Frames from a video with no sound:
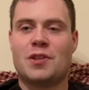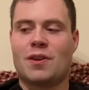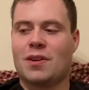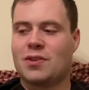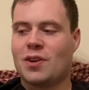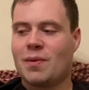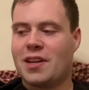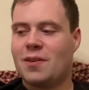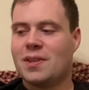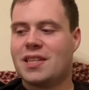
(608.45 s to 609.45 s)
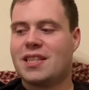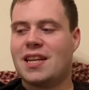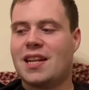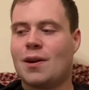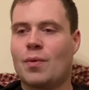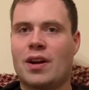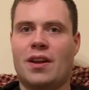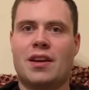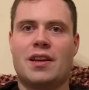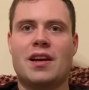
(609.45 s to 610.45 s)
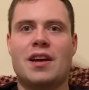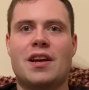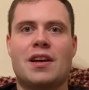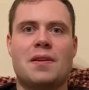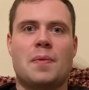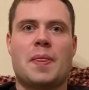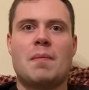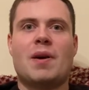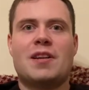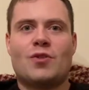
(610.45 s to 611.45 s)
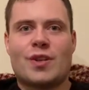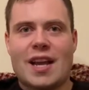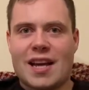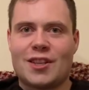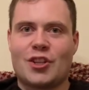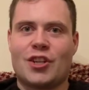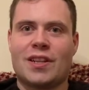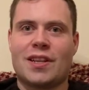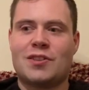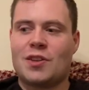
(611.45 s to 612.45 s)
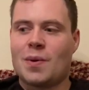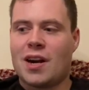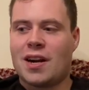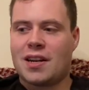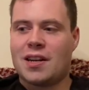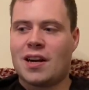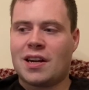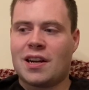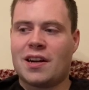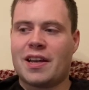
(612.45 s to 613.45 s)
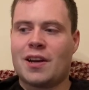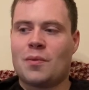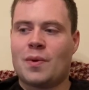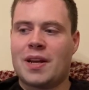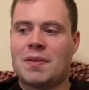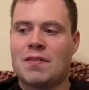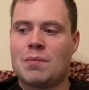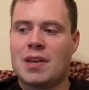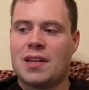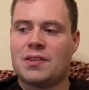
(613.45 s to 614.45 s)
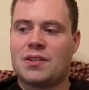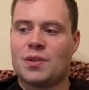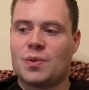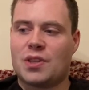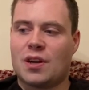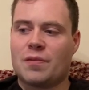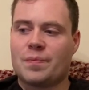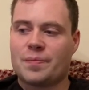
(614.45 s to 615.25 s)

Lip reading: Do you know that sort of way? You know when you see that where like they might just land a shot that's too hard and knock a guy out without even meaning to. So